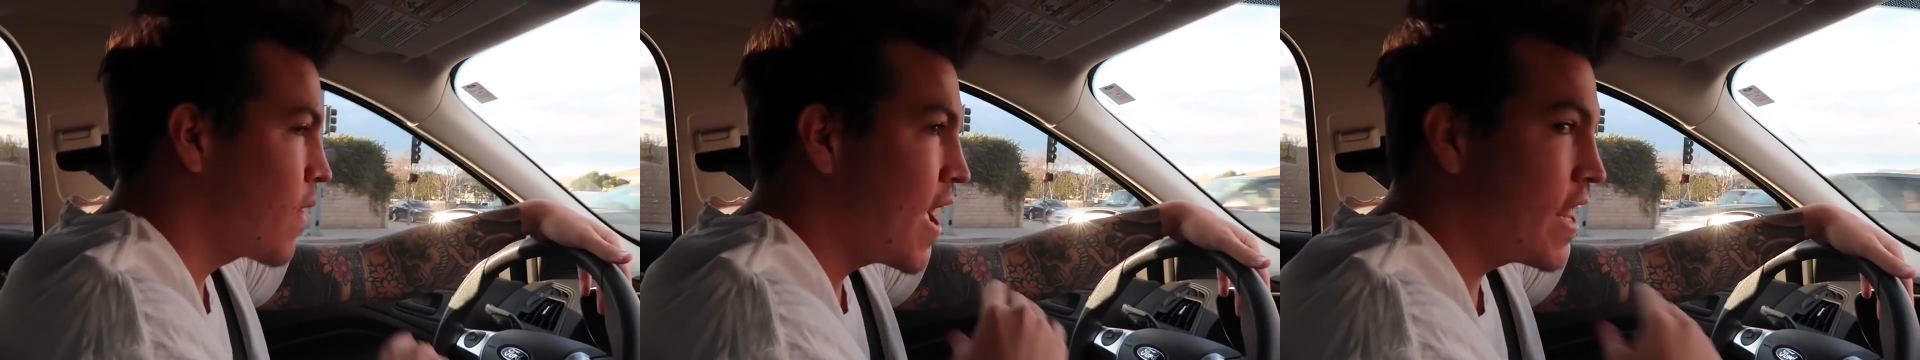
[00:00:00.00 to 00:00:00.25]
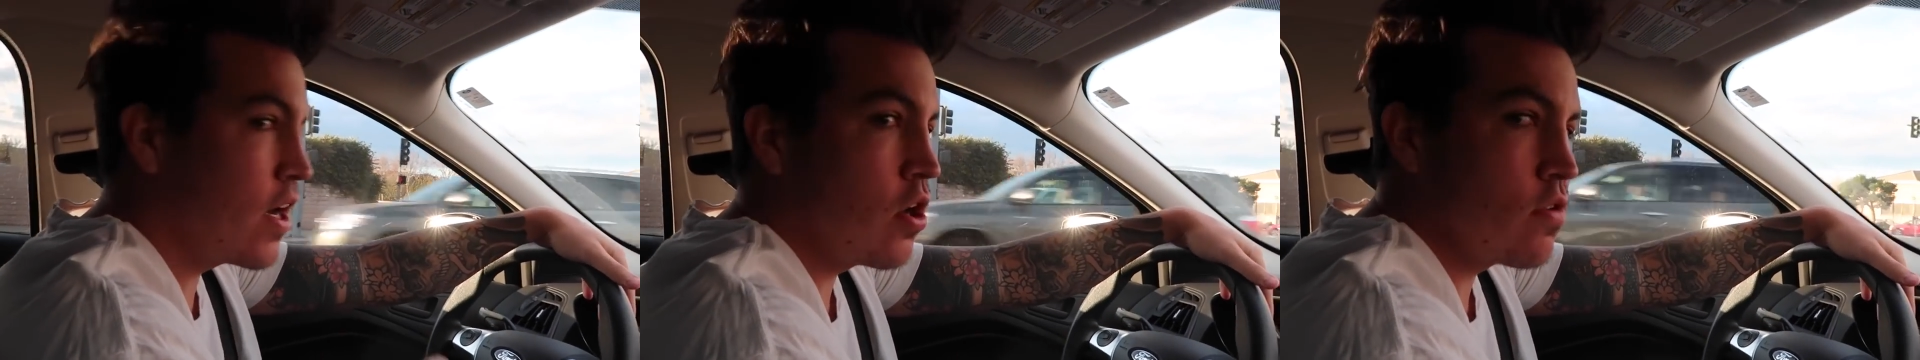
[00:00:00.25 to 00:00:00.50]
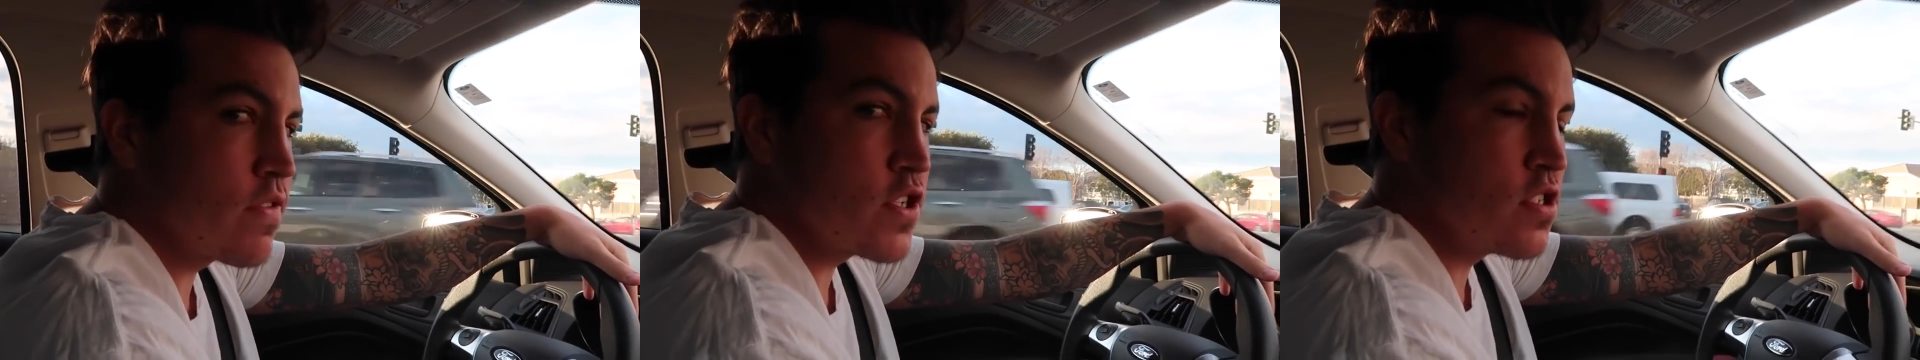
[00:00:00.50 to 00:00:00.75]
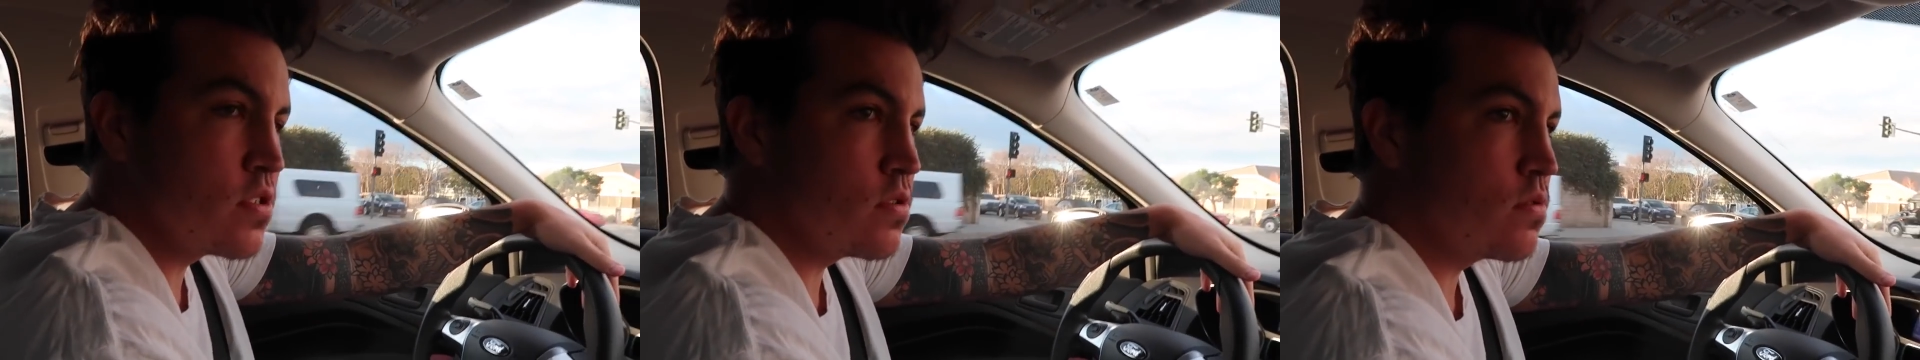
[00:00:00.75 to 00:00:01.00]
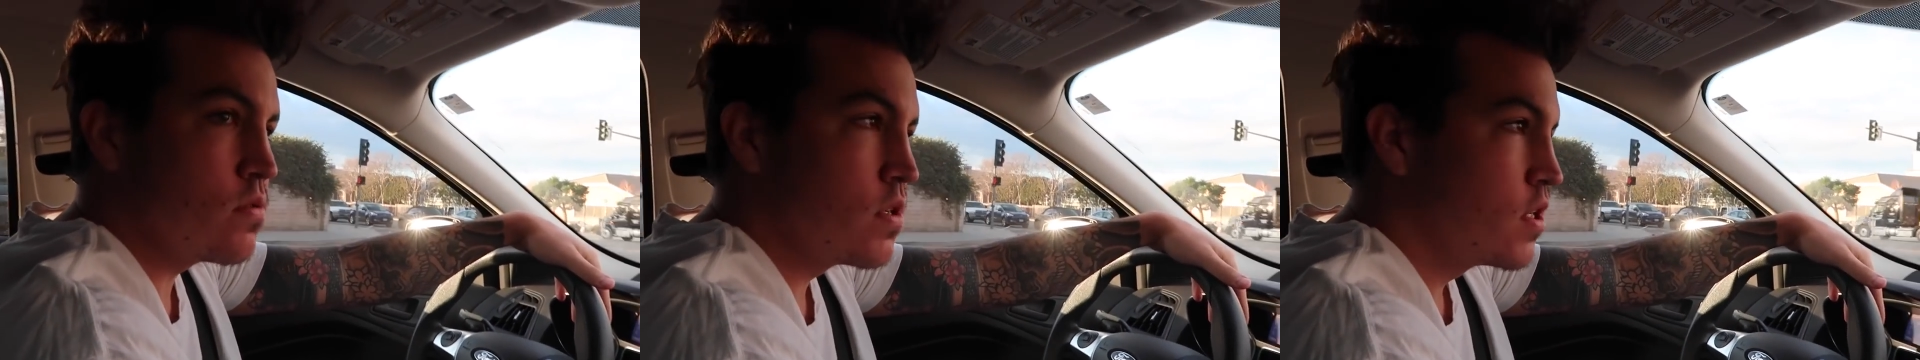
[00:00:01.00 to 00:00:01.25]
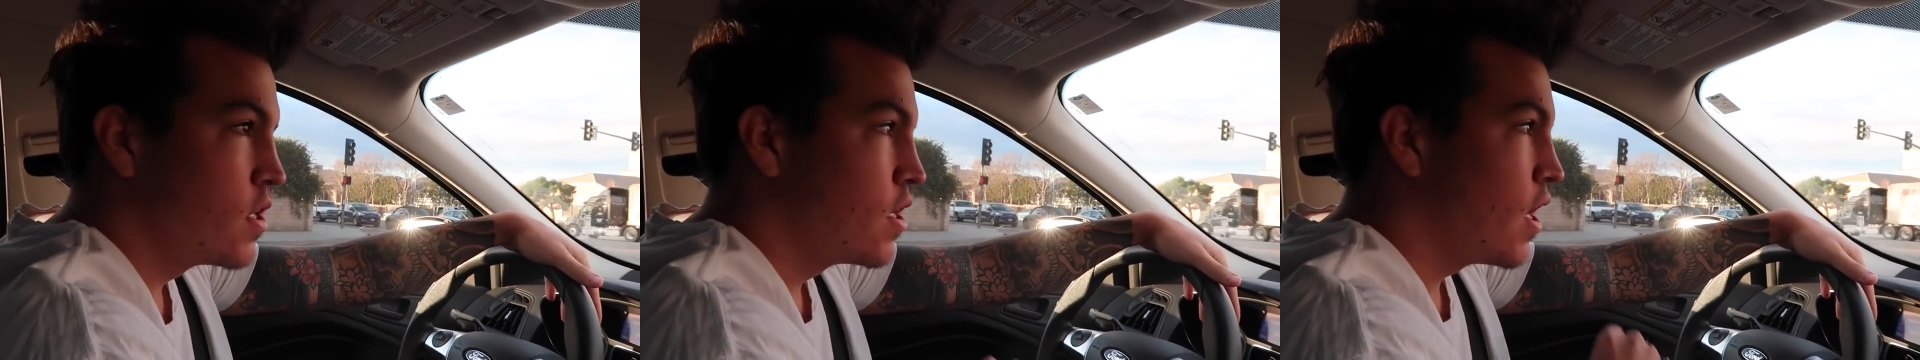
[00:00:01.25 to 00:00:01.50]
We're headed over to
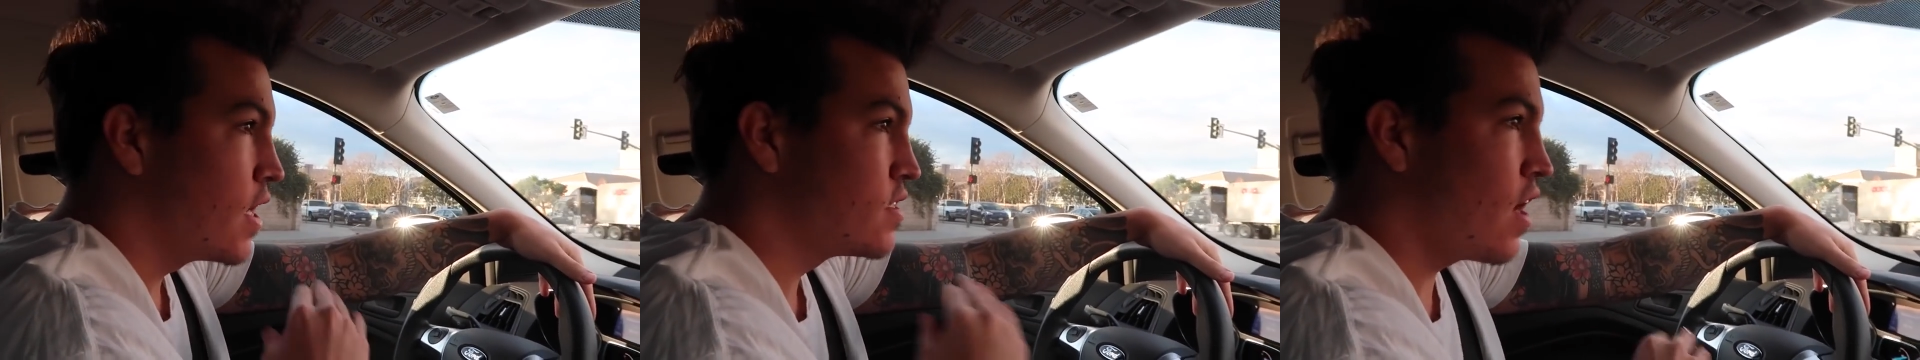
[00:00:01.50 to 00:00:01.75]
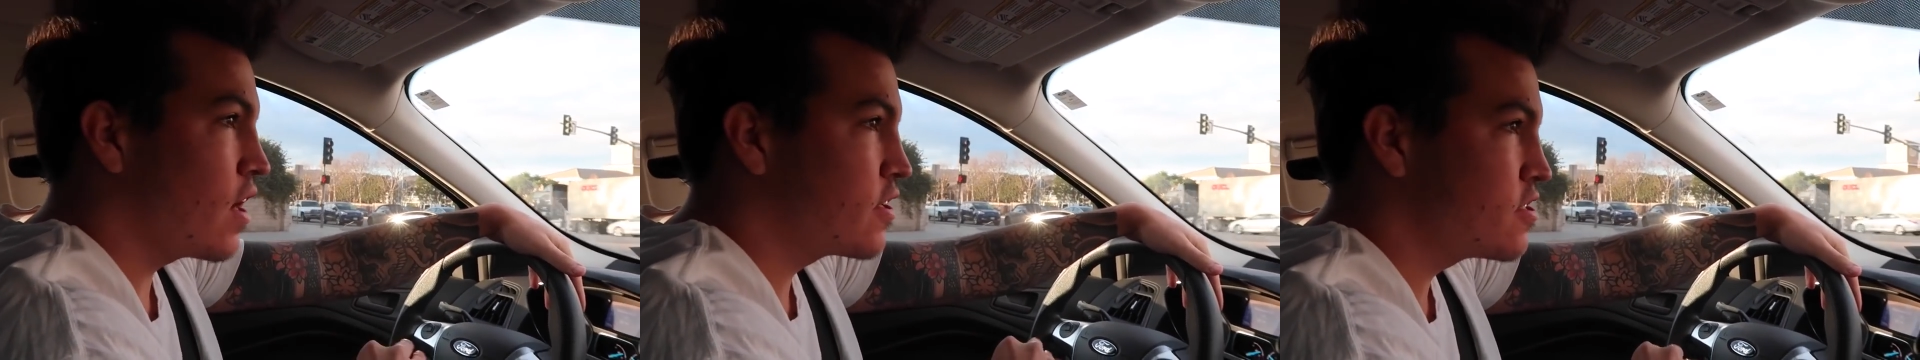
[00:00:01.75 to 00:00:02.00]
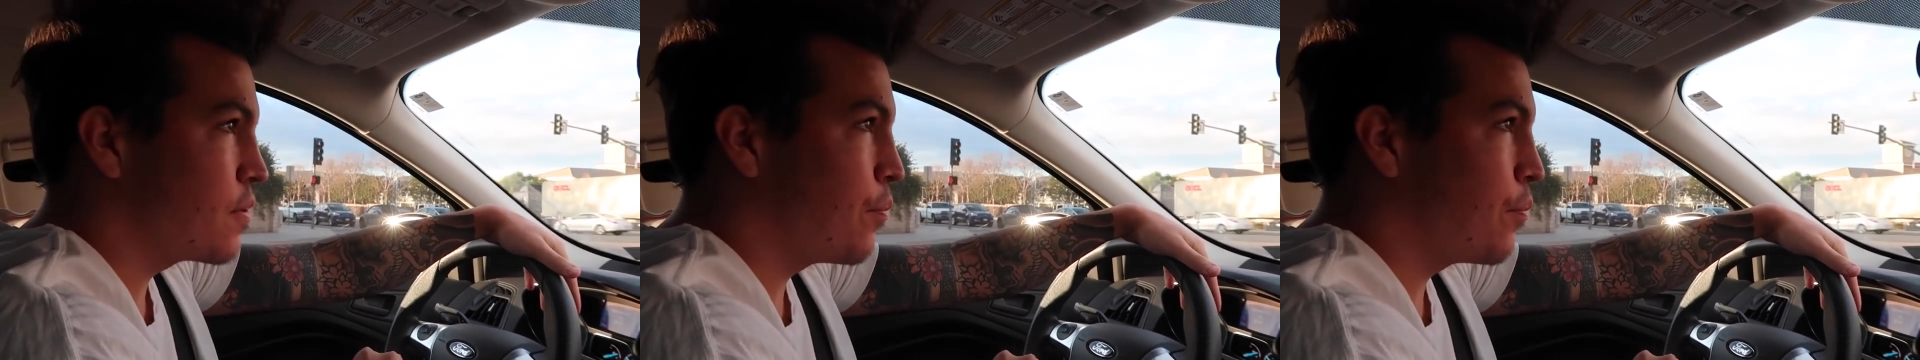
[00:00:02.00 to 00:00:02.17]
a doctor's